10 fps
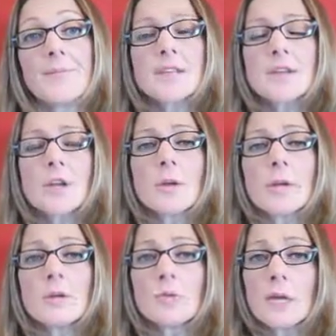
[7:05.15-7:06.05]
This
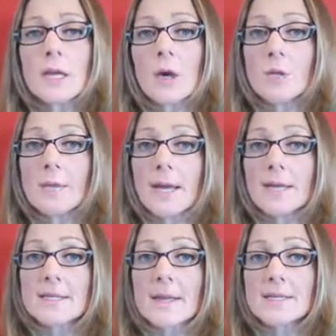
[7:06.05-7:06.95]
argument really only
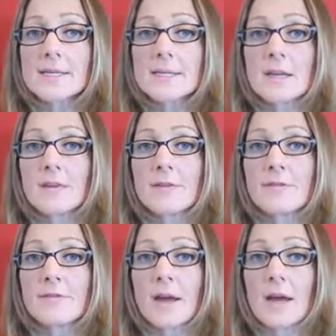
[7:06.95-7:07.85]
makes sense
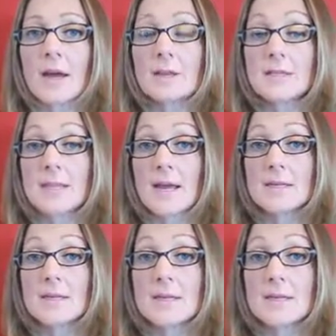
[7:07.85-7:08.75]
if the
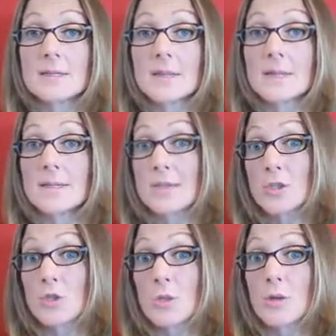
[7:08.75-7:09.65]
sex is
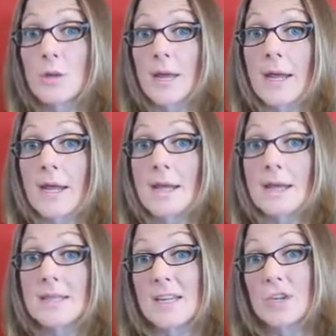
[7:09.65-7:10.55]
consensual and
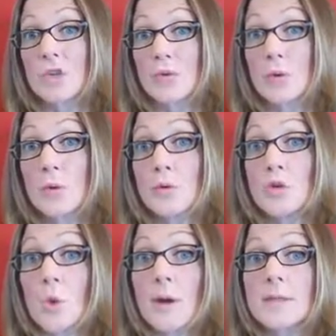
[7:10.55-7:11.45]
is a true
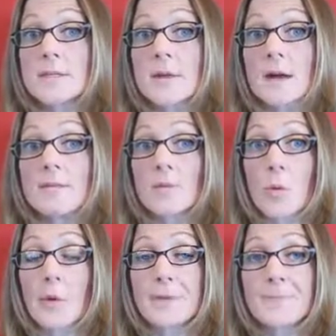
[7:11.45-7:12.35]
choice of the
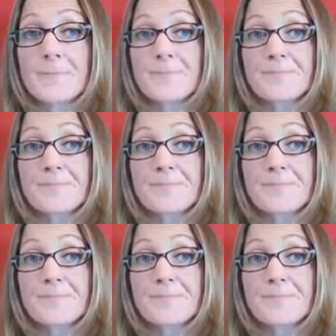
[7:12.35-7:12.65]
woman.